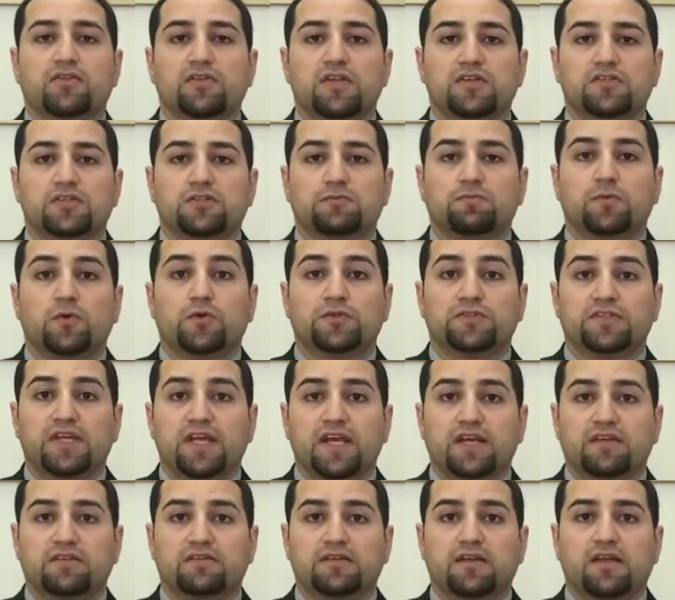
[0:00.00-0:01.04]
Does it
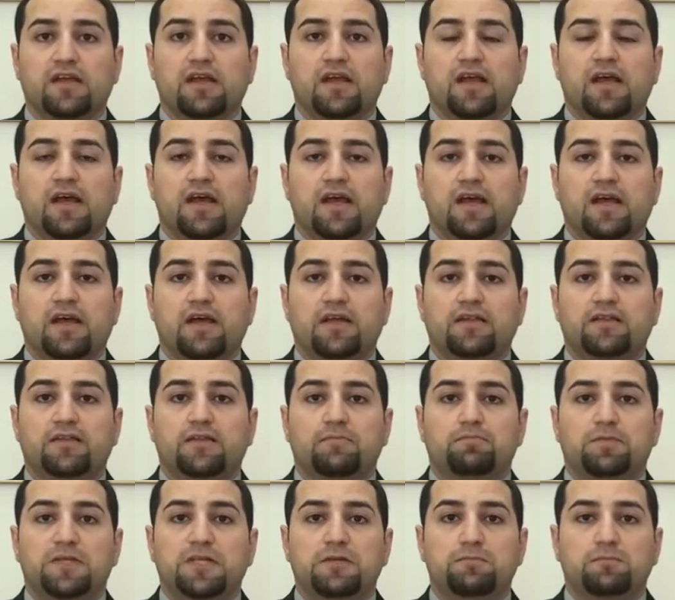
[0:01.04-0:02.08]
protect
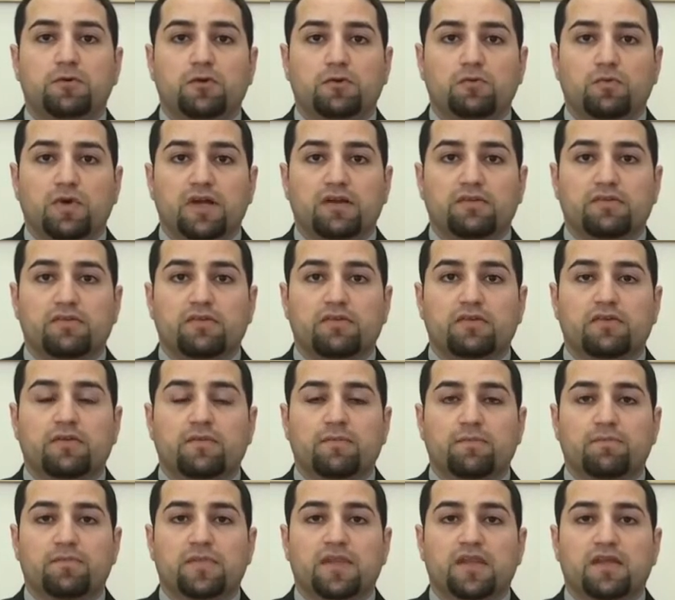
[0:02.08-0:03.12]
the people wealth?
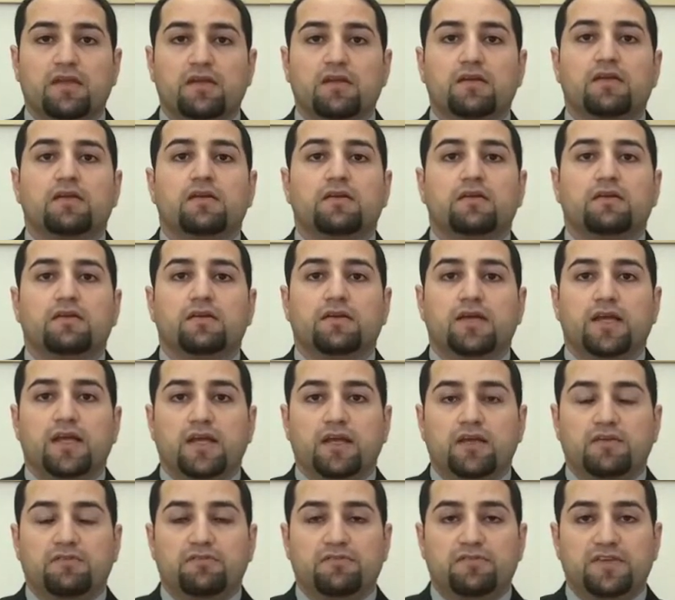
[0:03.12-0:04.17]

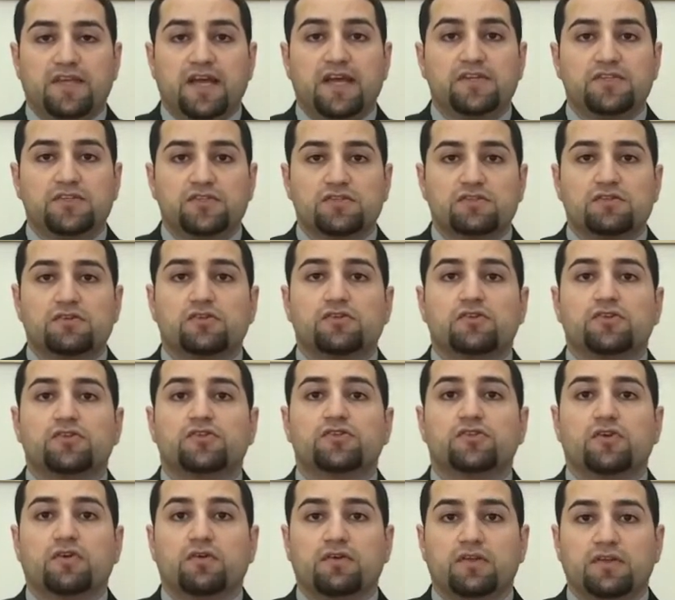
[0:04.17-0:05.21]
If yes,
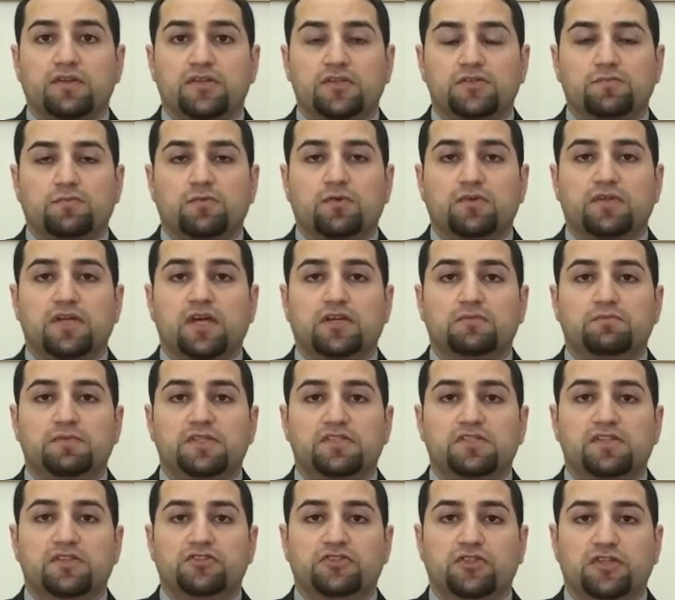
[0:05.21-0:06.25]
so this product
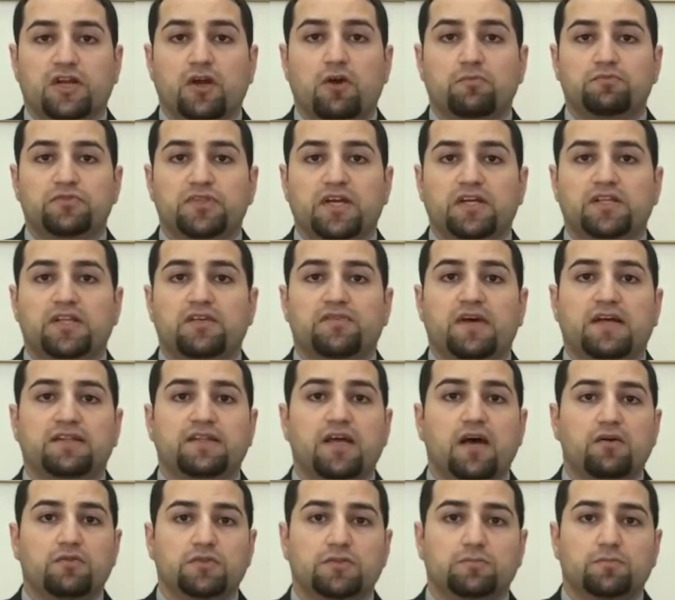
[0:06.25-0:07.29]
meets the Sharia objective. And
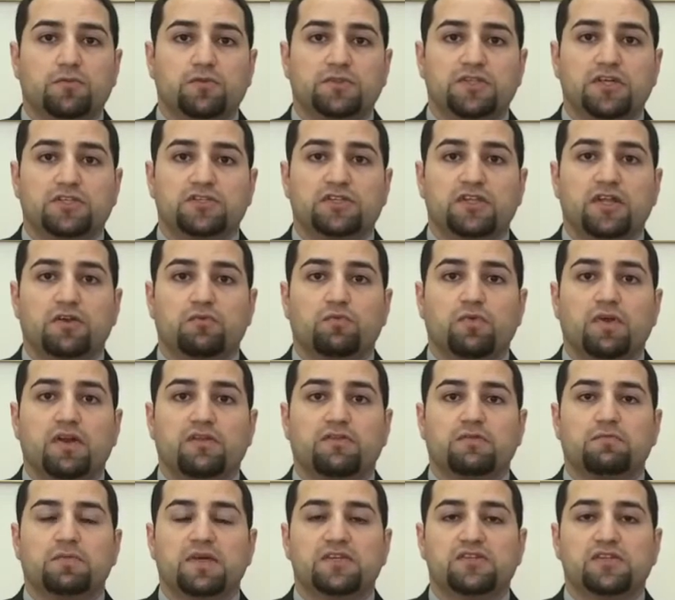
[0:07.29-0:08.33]
how it protects their
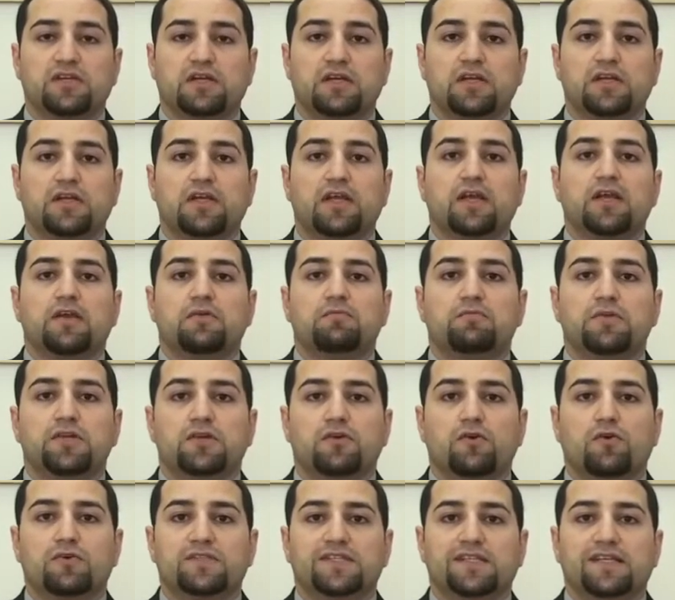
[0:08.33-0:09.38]
wealth, basically,
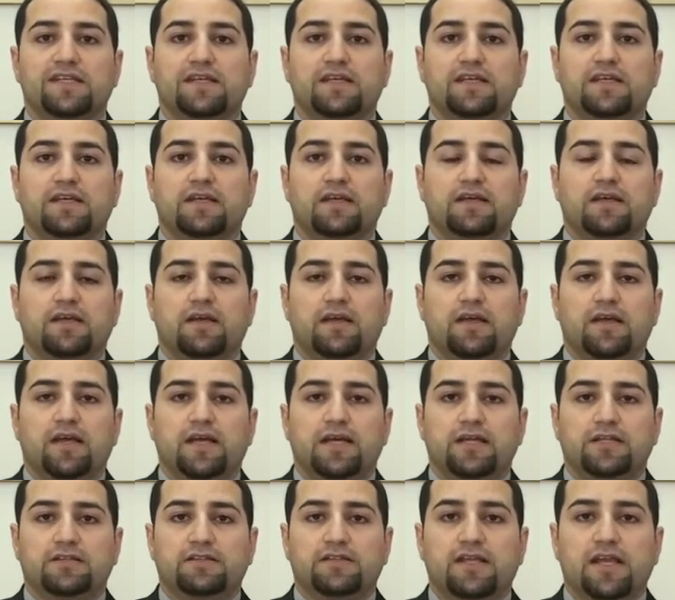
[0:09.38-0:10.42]
because
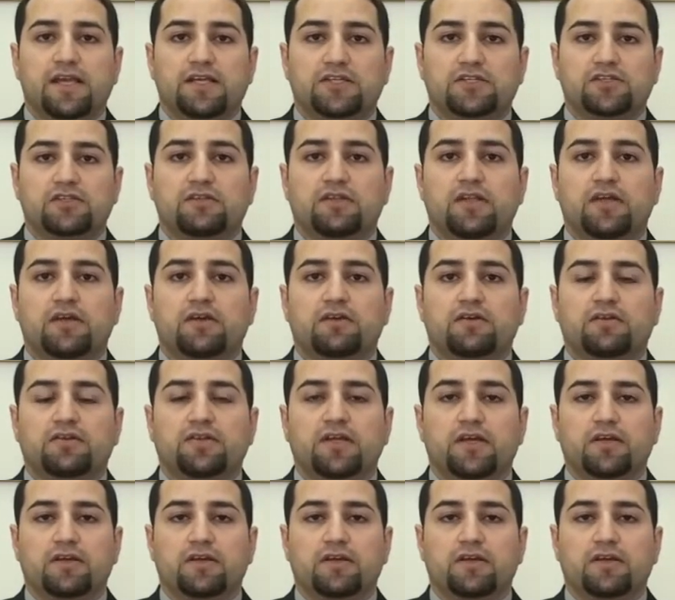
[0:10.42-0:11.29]
it takes their